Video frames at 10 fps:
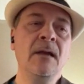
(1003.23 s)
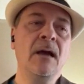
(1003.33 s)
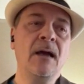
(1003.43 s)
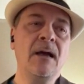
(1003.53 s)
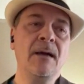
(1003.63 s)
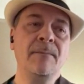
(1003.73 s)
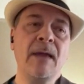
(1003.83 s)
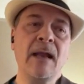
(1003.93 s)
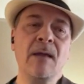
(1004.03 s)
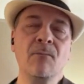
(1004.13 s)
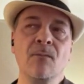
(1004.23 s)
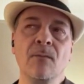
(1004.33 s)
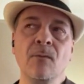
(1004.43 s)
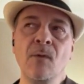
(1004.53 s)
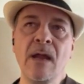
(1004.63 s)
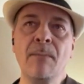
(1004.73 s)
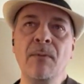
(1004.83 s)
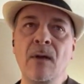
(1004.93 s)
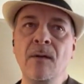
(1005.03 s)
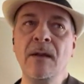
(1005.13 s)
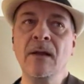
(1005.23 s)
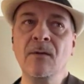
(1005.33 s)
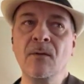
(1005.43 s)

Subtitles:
And I'm re-uploading